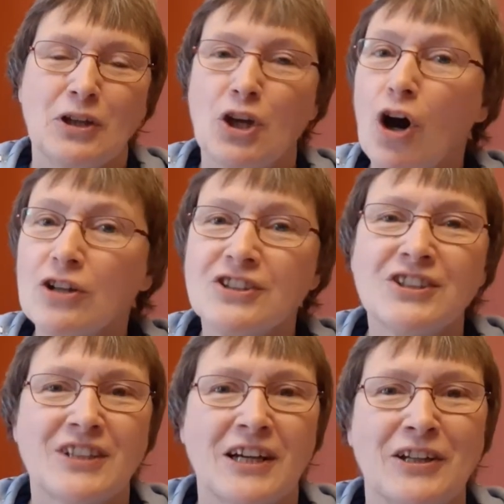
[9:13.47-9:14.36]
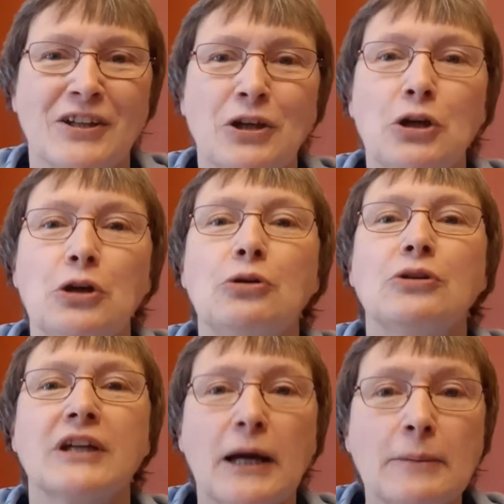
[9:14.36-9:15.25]
God's Son
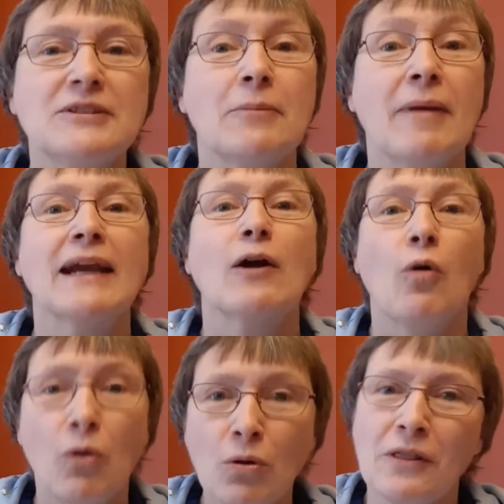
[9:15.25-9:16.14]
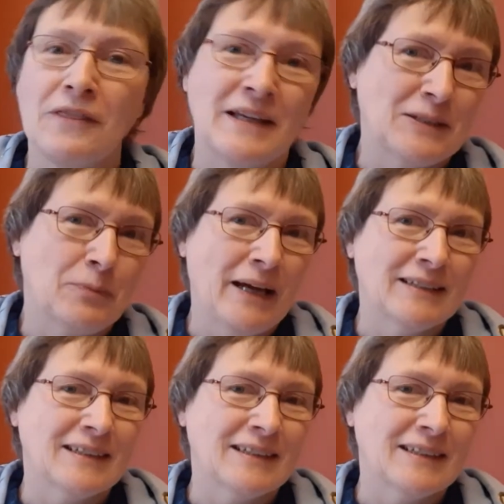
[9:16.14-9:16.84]
who'd come to make all things better.